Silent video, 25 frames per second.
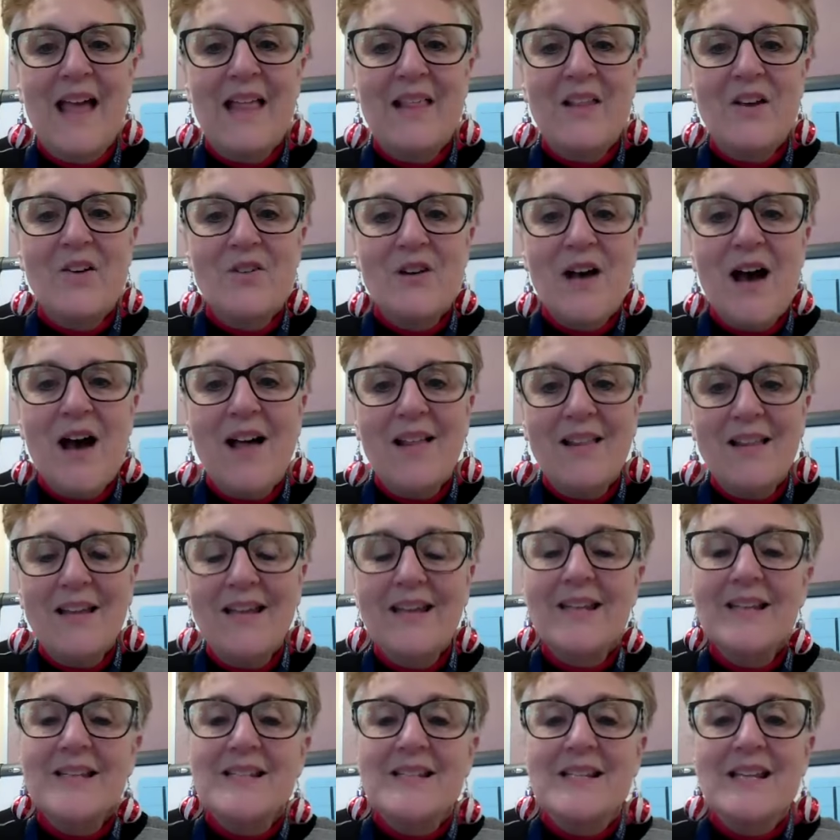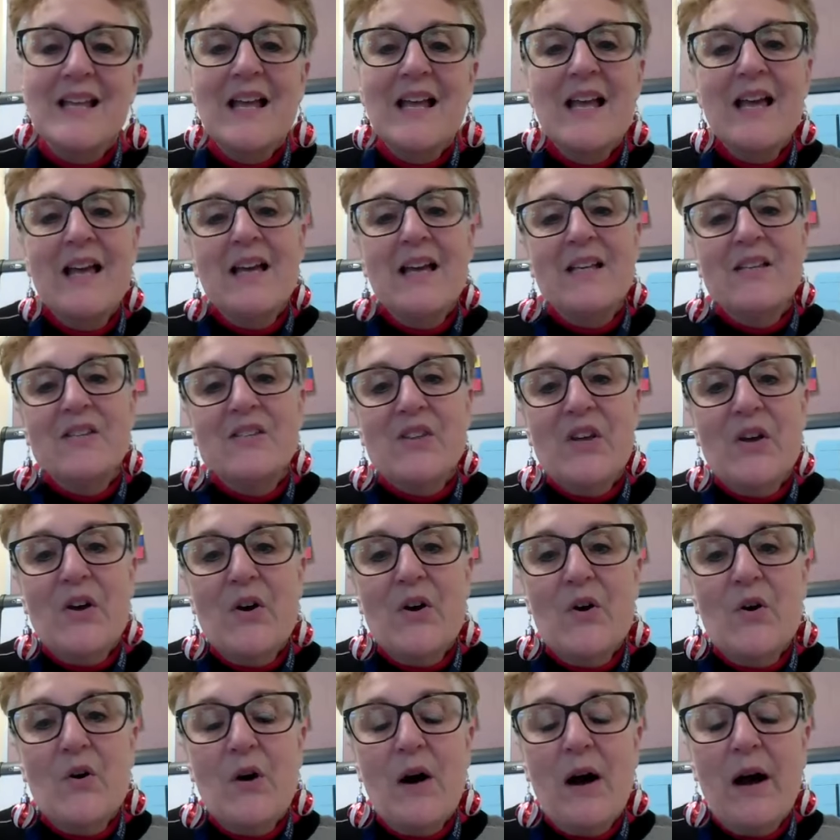Hello, colleagues.
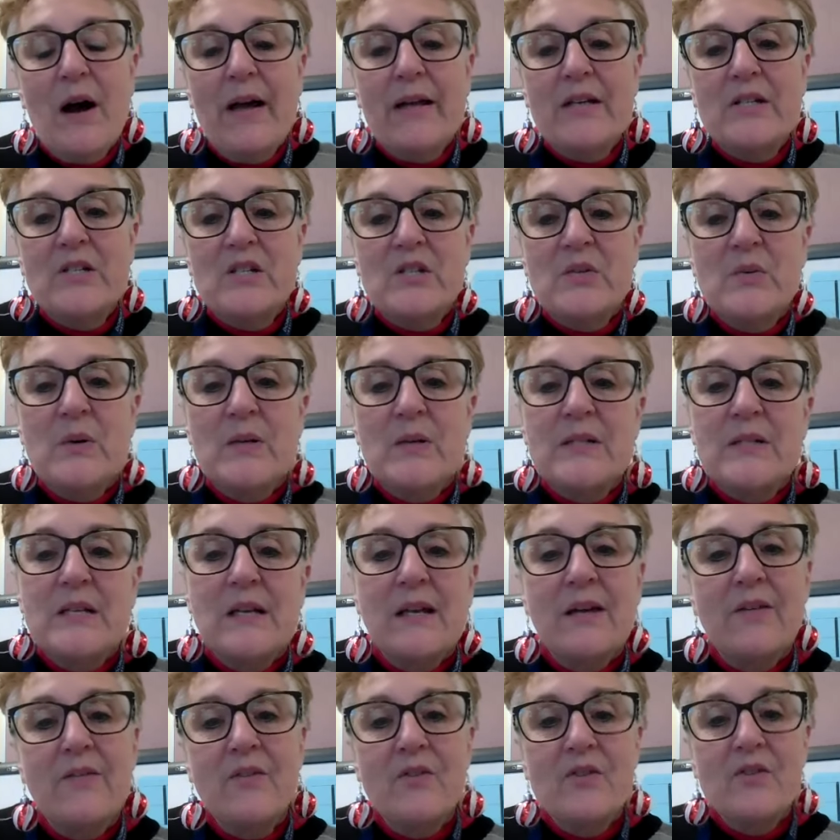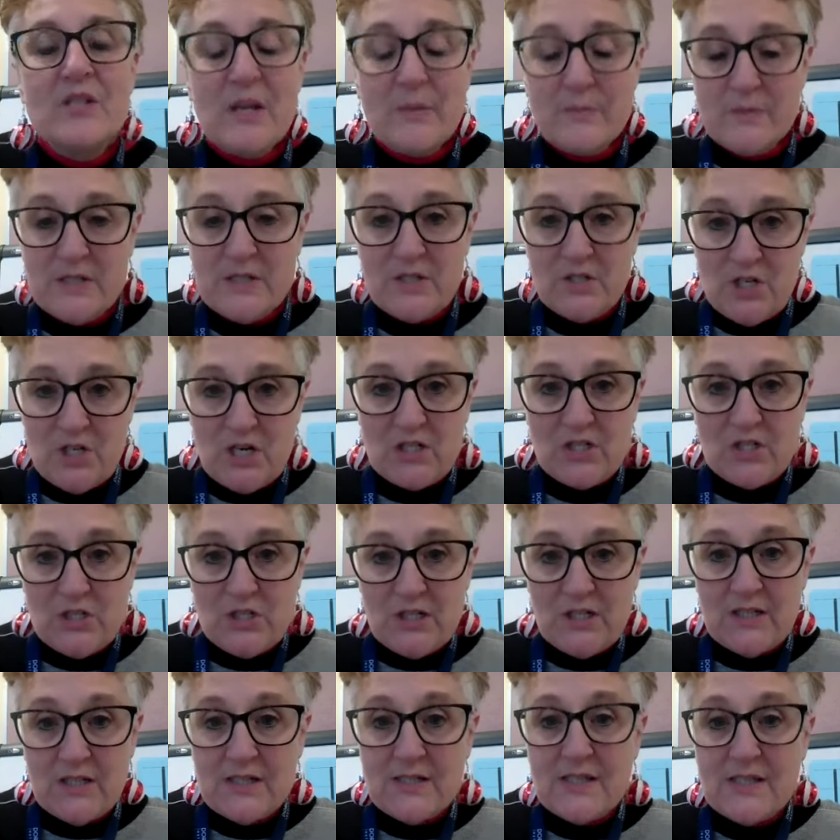So I just want to give you some
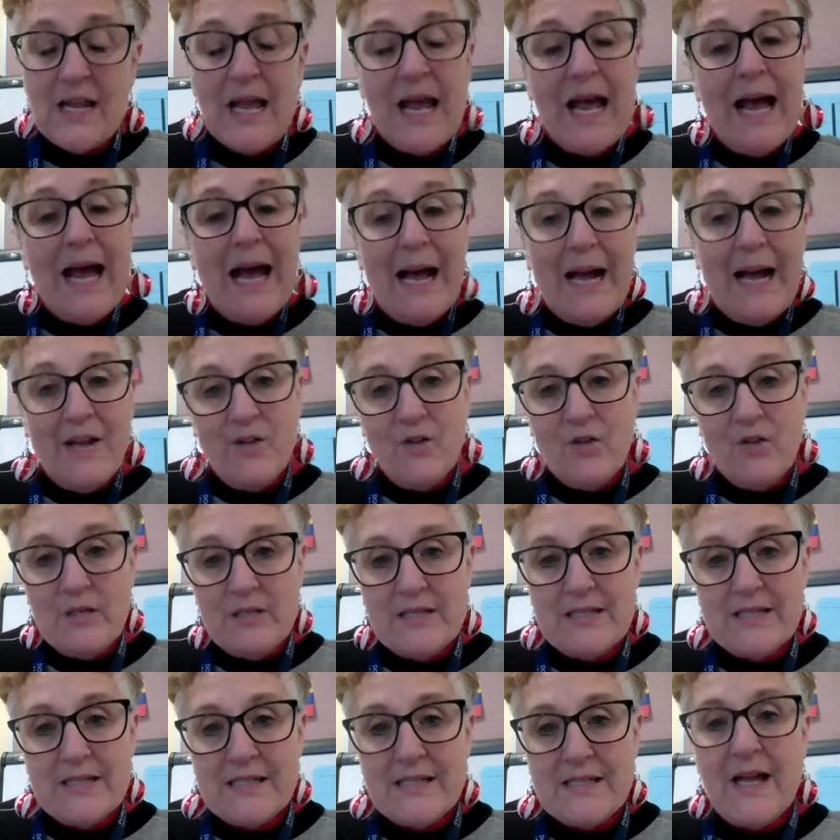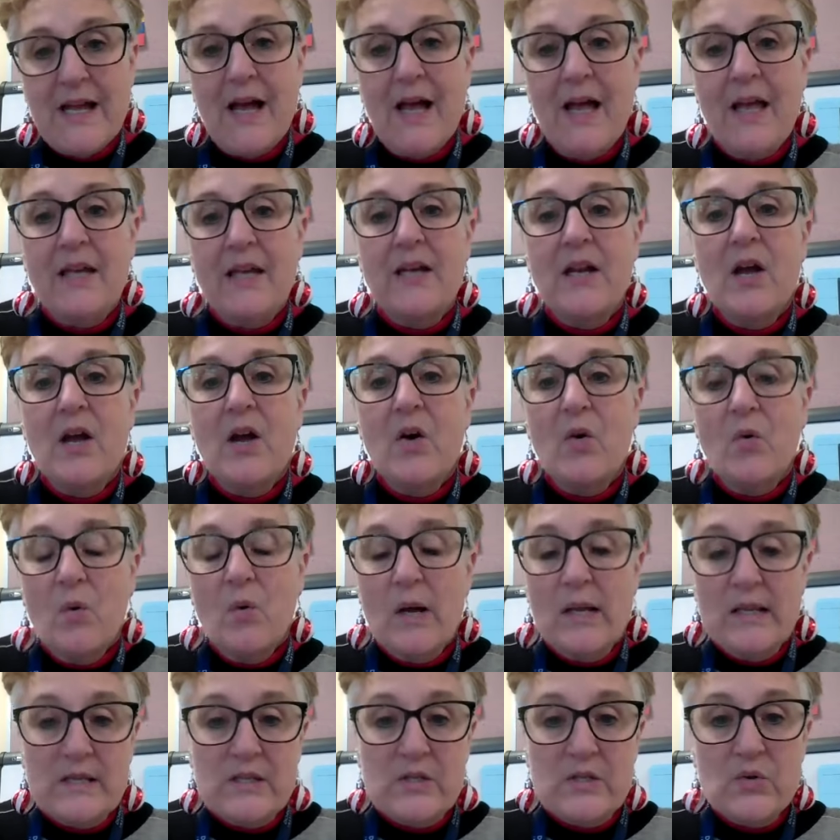suggestions how you can decide
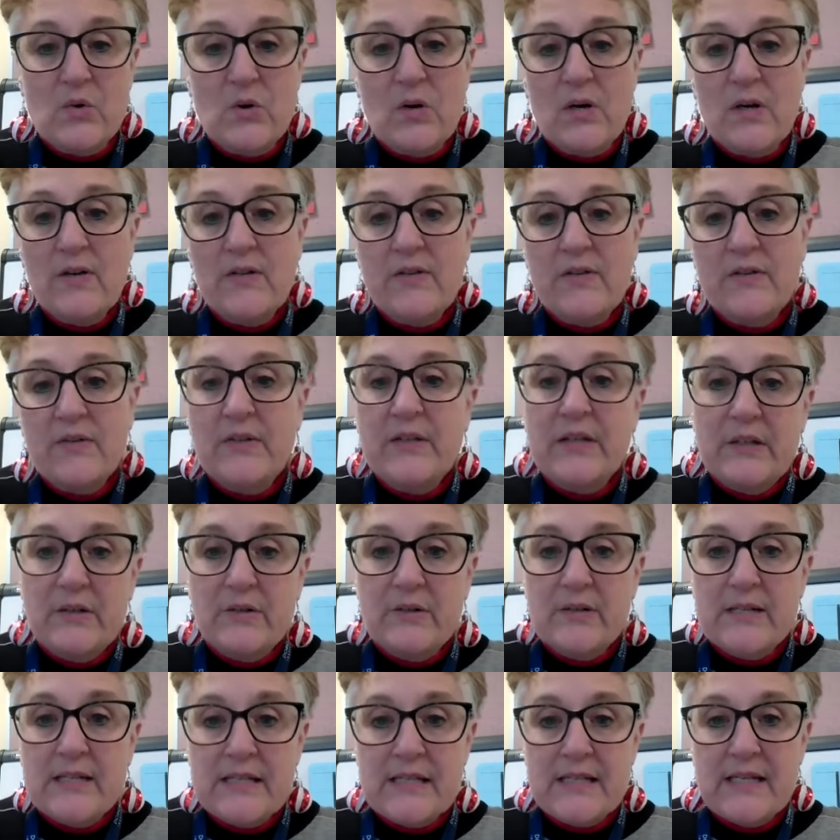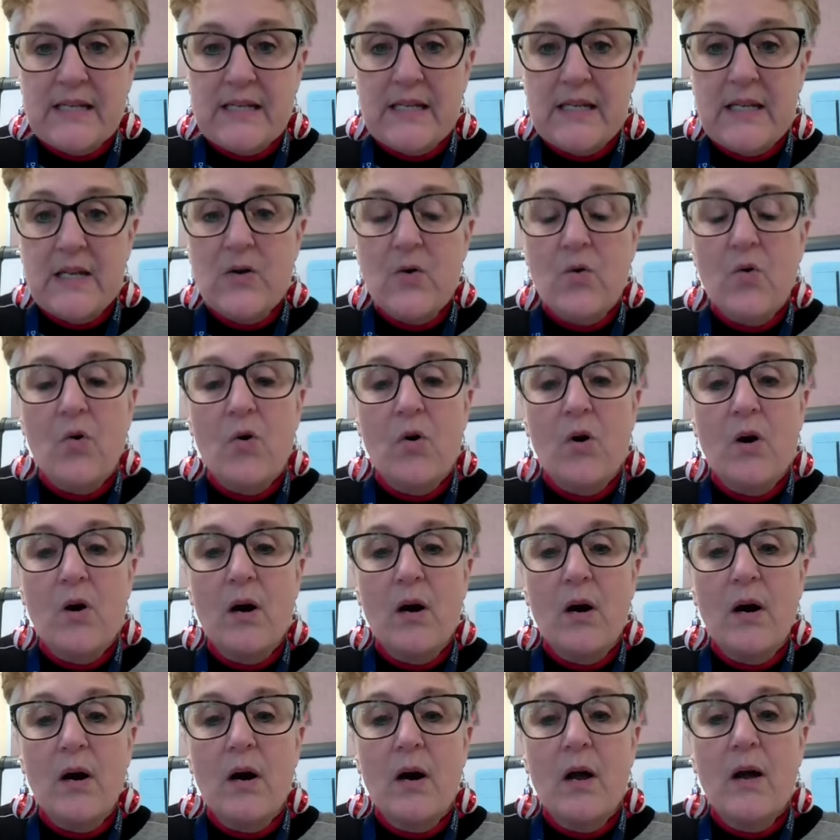what sort of literacy
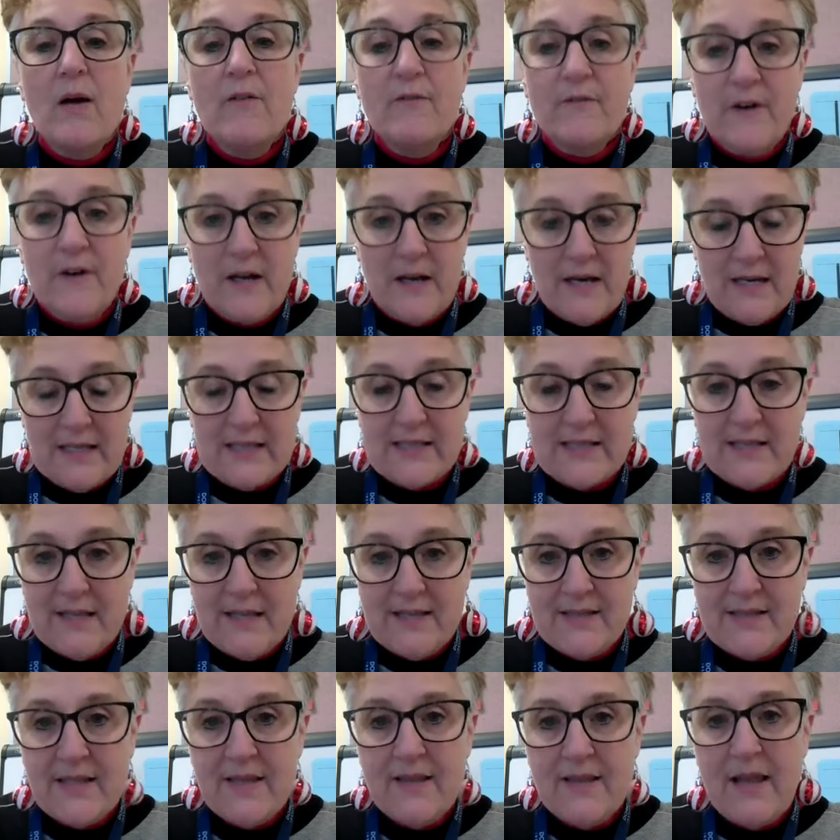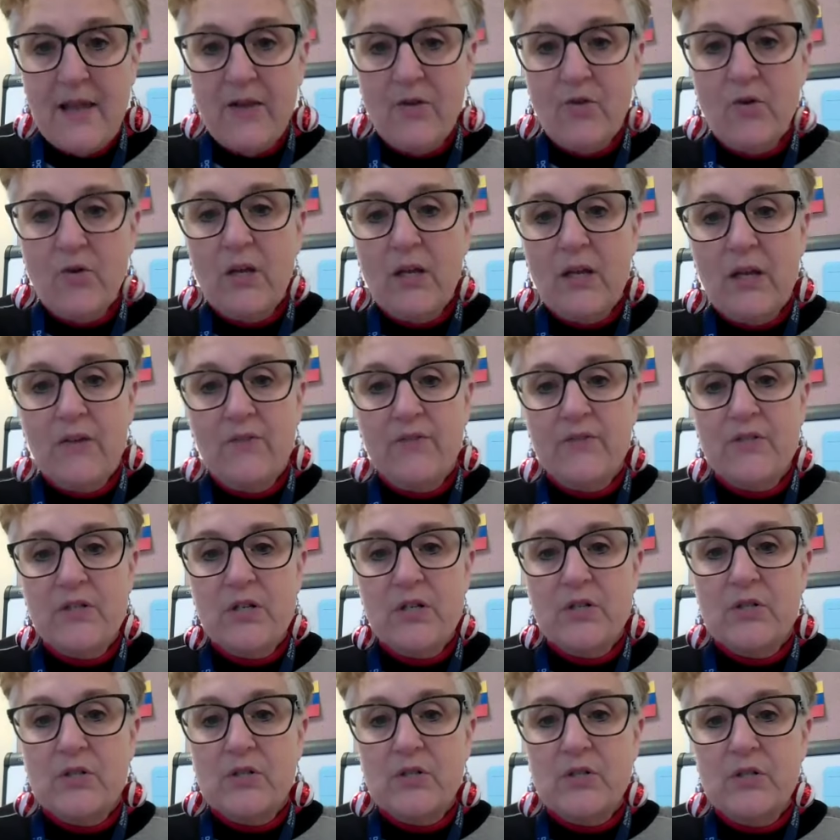or phonics lesson that you can give
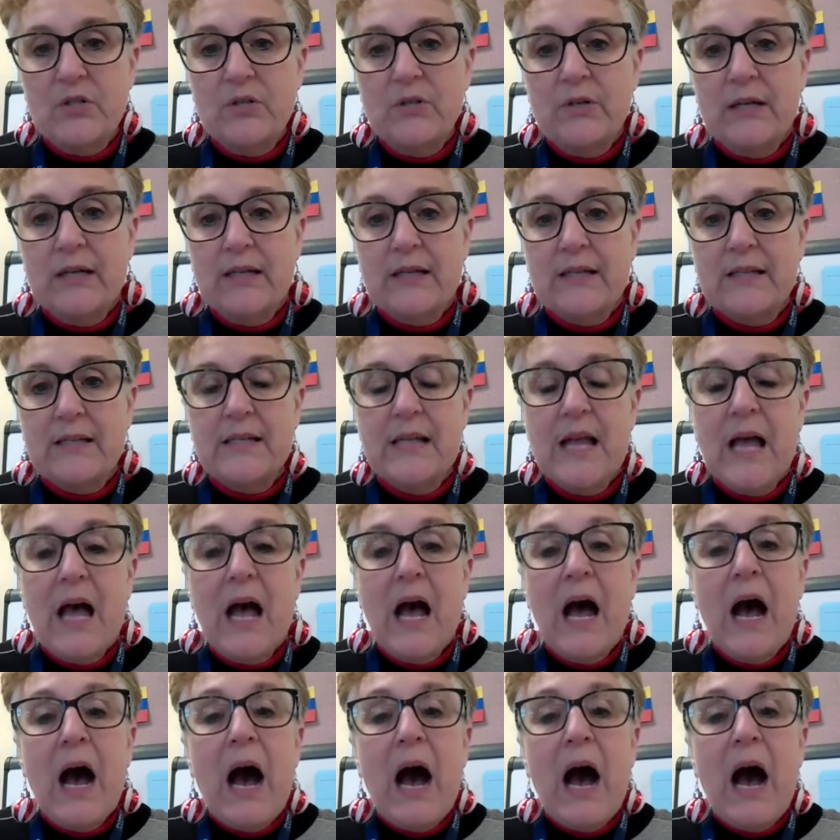to your students.